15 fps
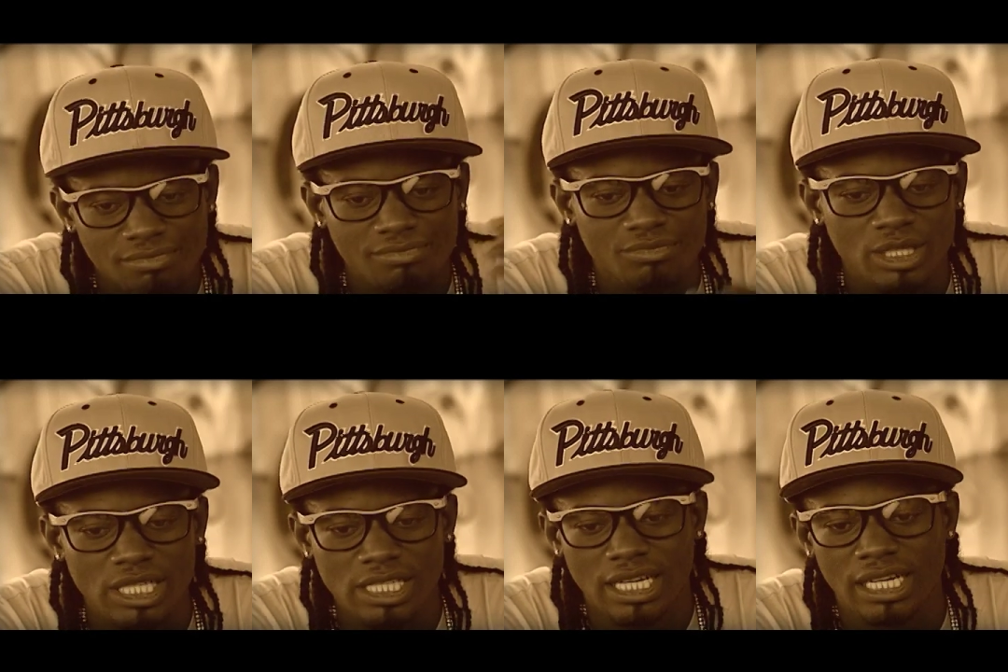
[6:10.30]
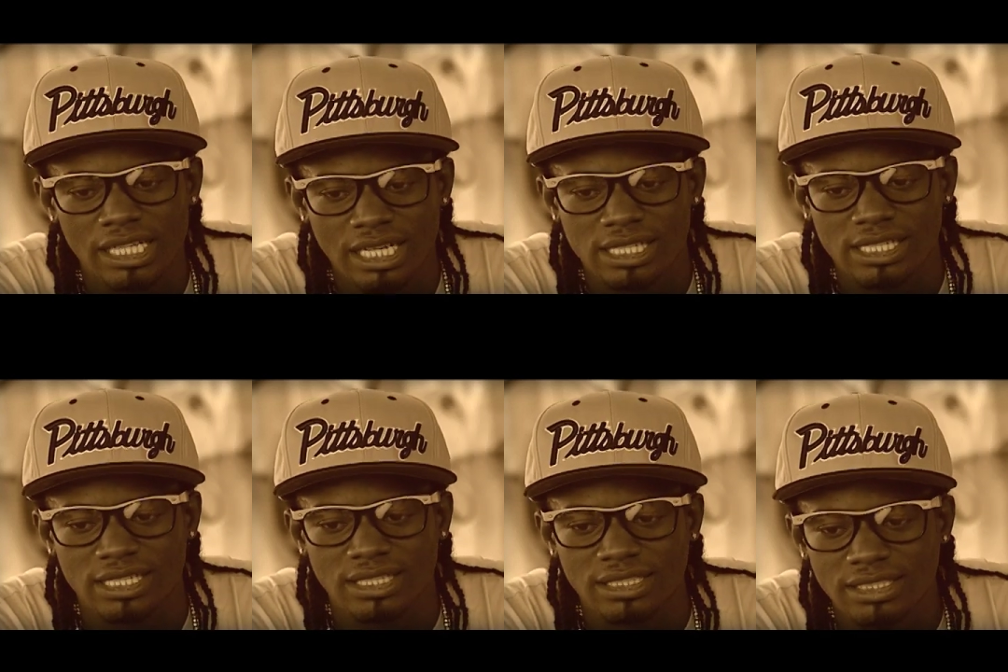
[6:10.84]
Yes, call
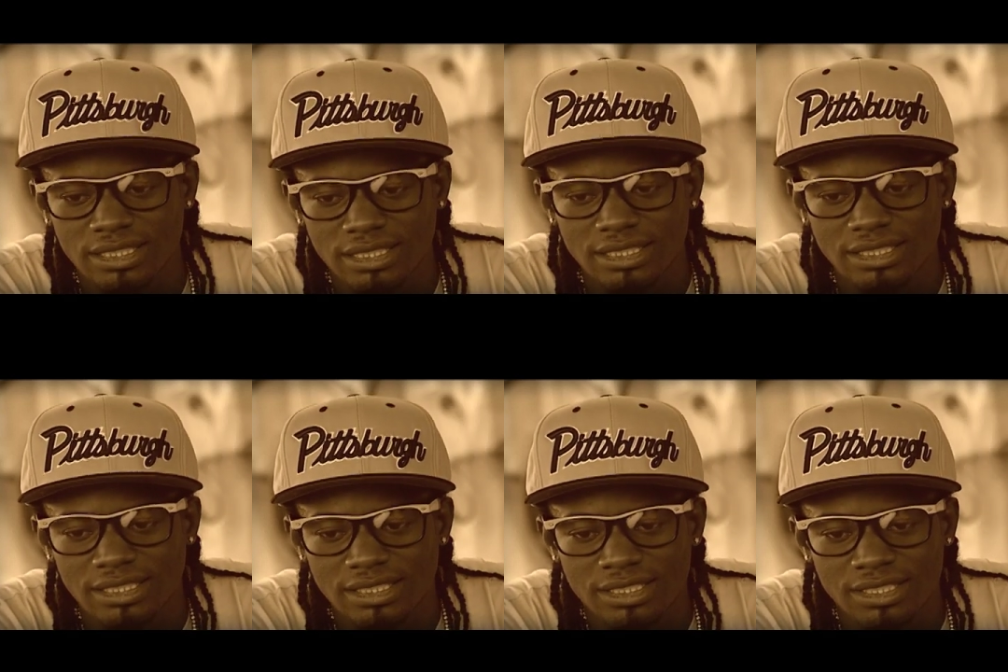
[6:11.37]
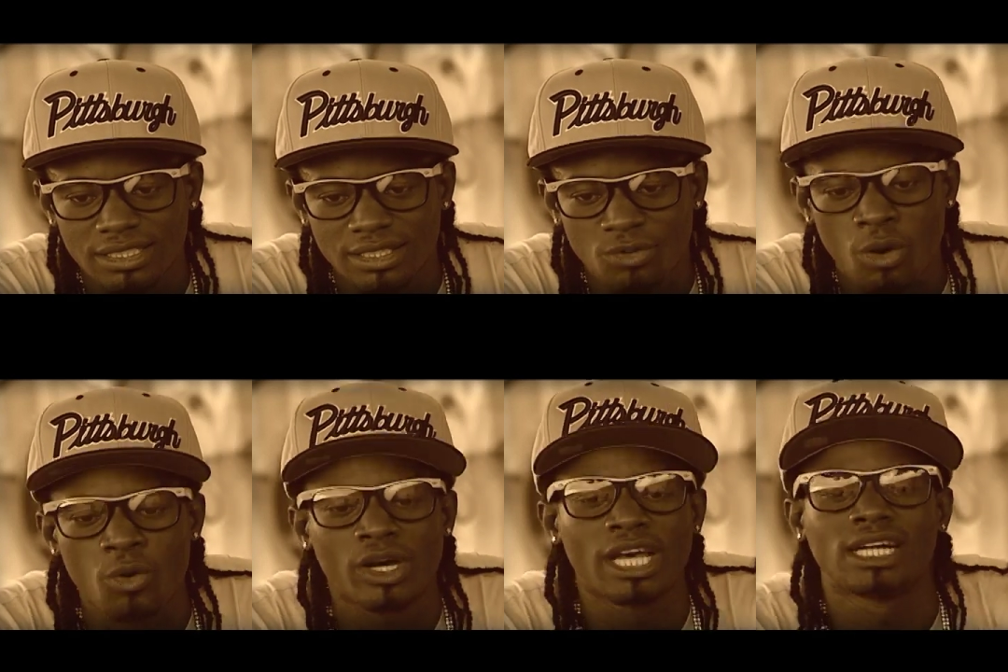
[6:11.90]
that's it.
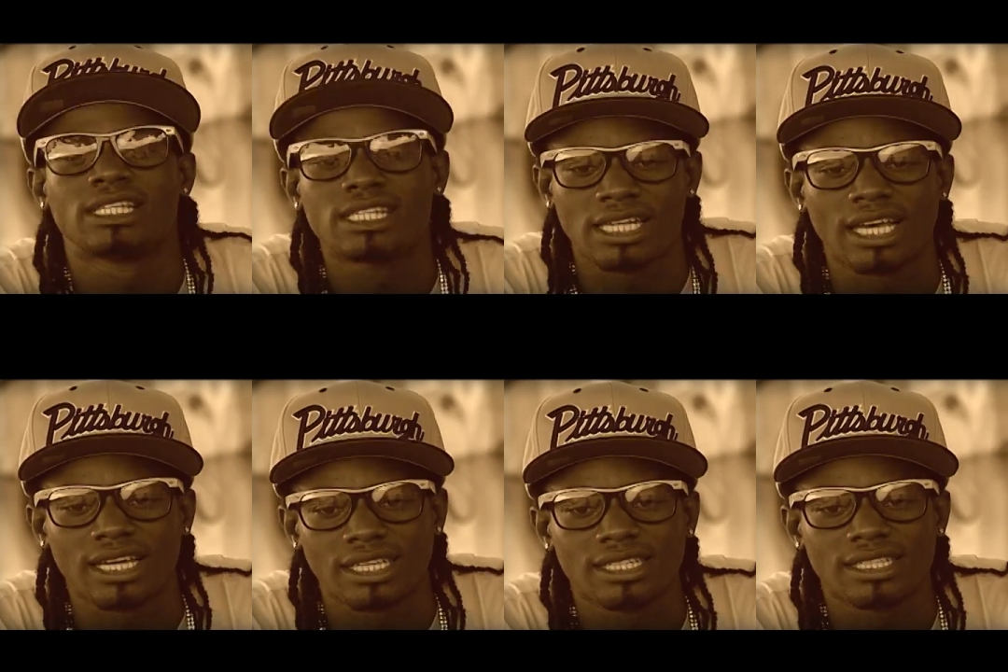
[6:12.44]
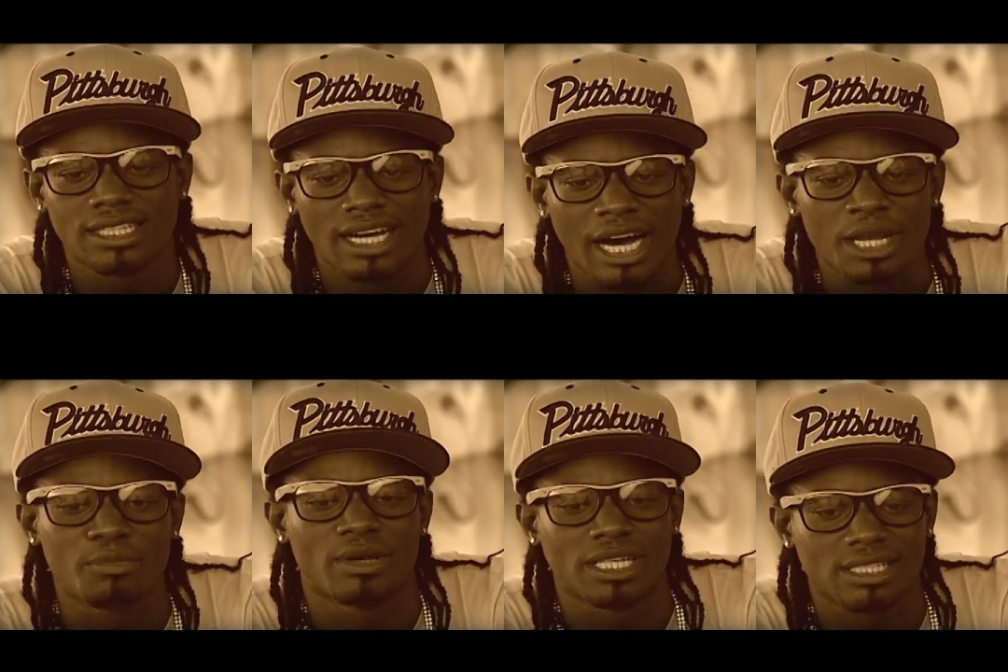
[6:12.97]
What we can say are
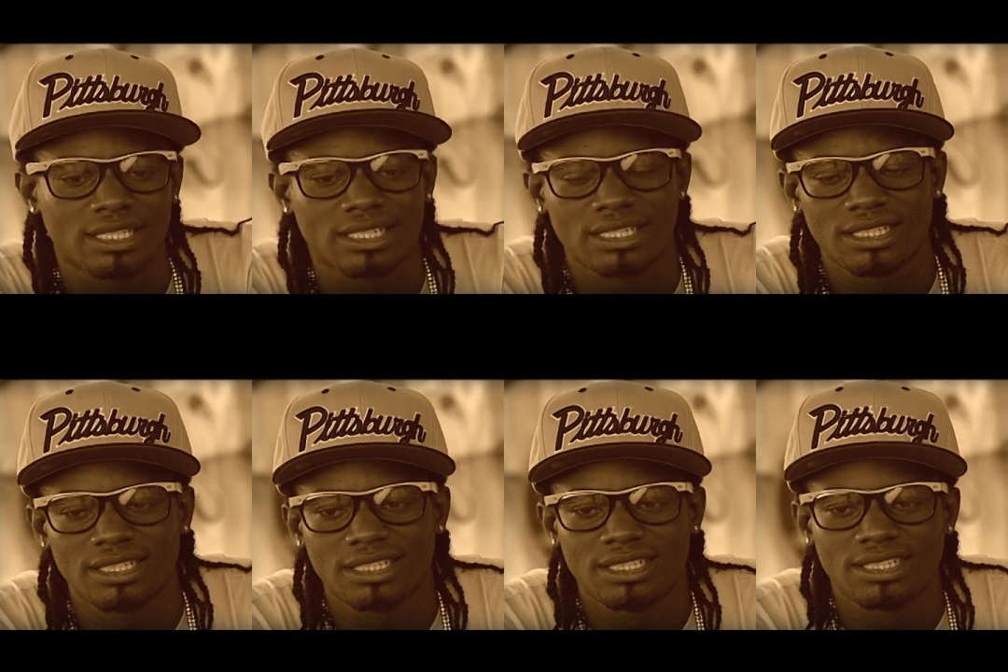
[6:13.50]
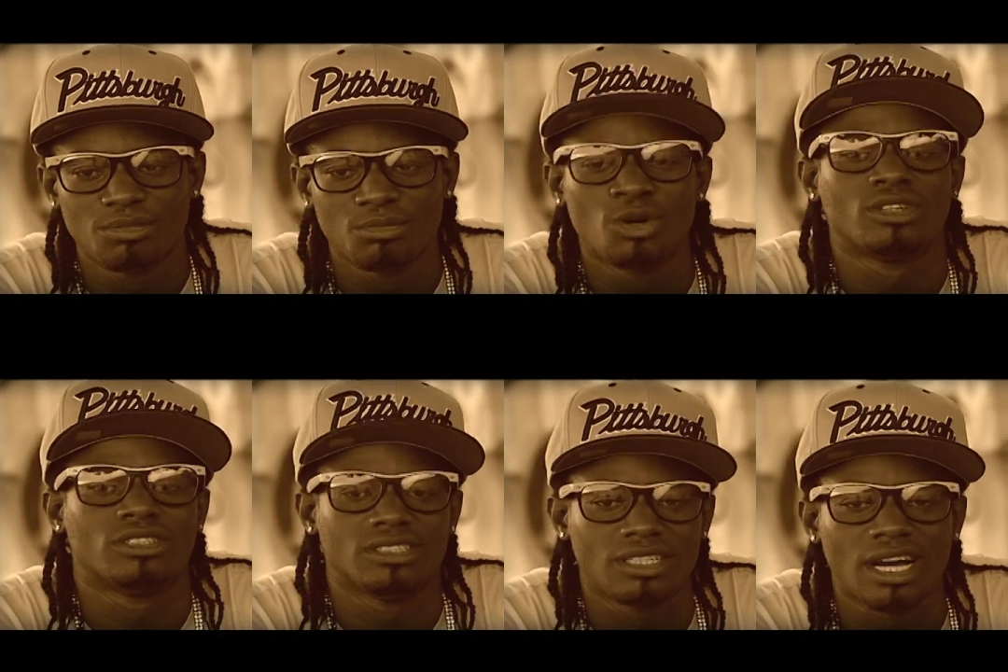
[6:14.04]
the best.
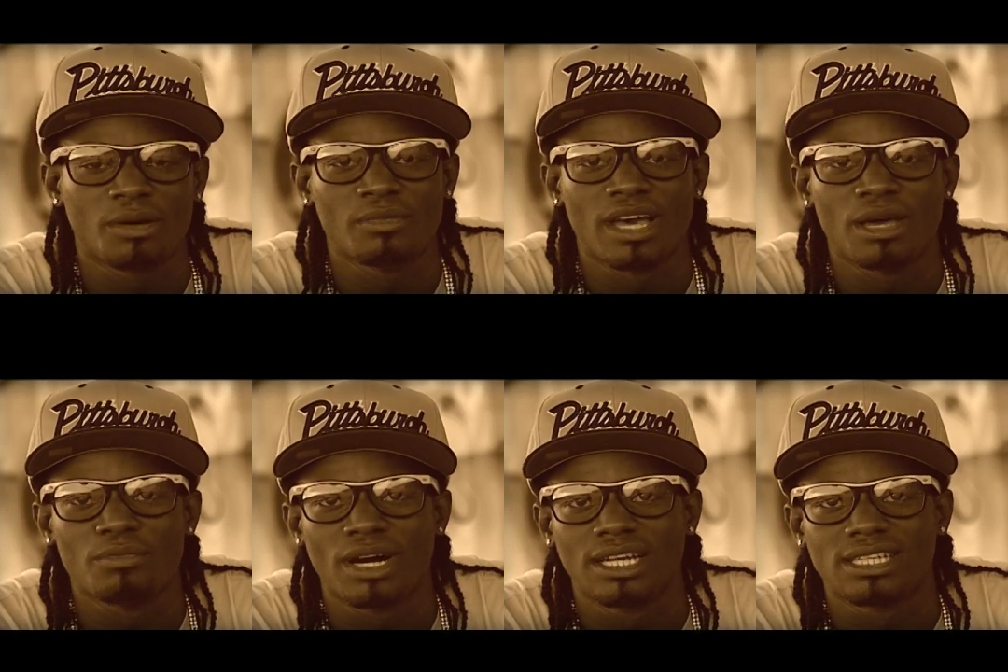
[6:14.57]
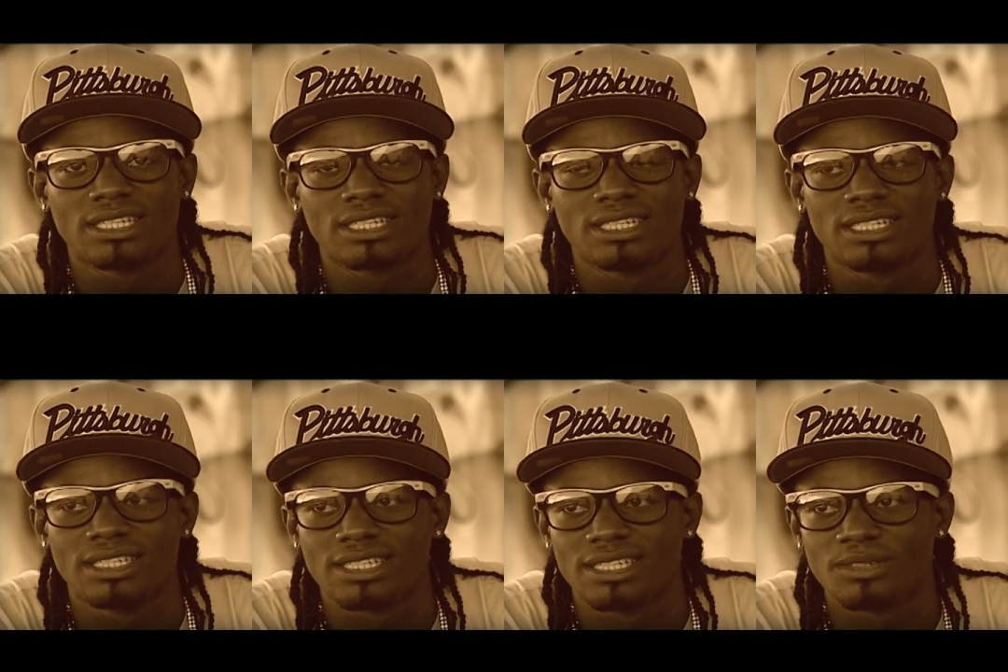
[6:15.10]
But I mean, I baddest,
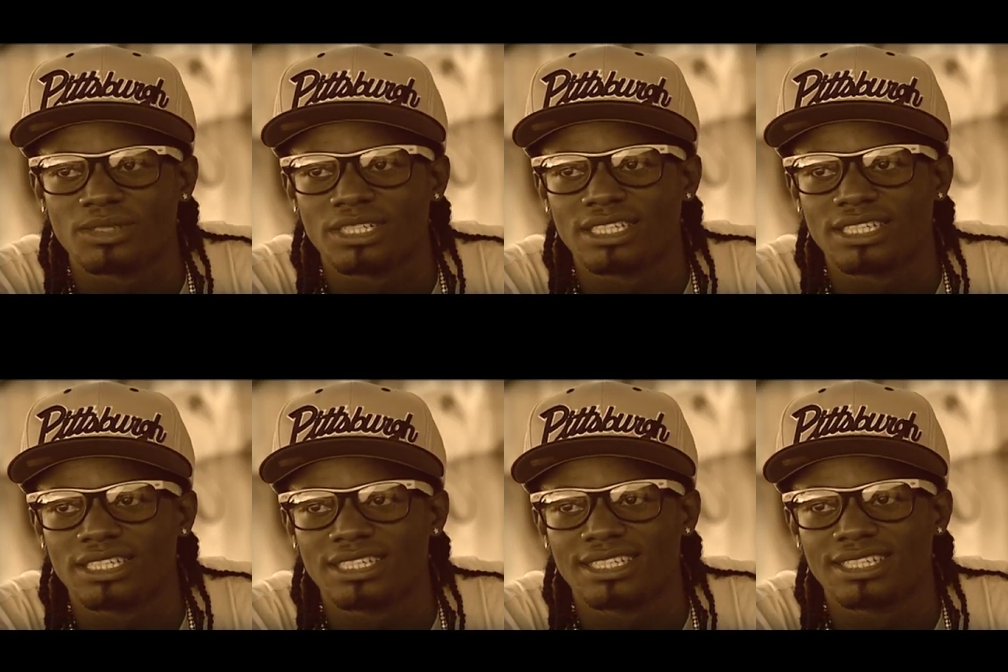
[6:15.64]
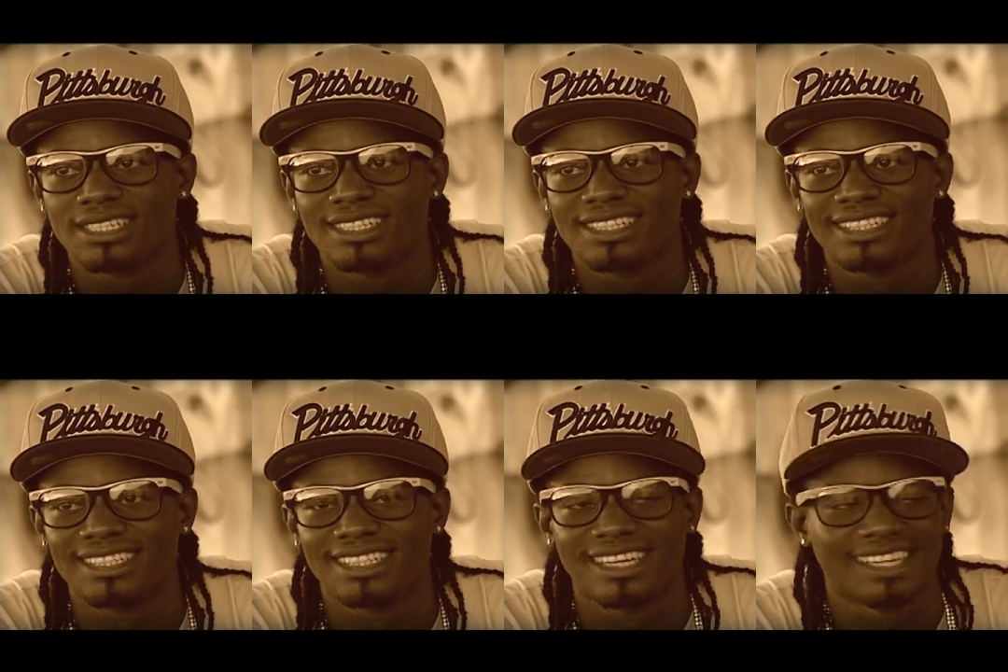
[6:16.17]
is see me?
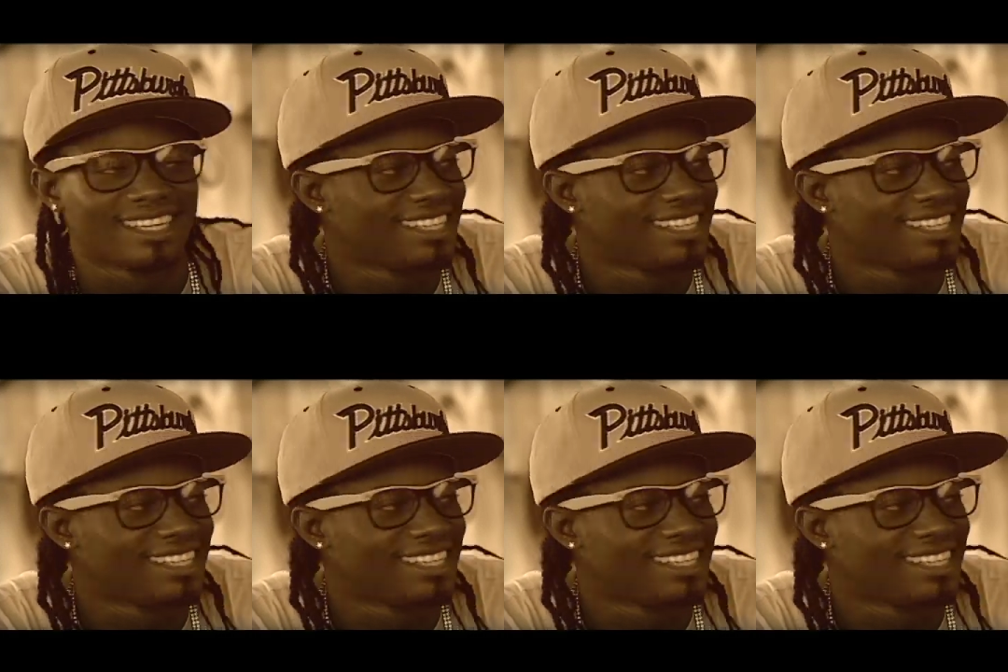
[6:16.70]
Yeah.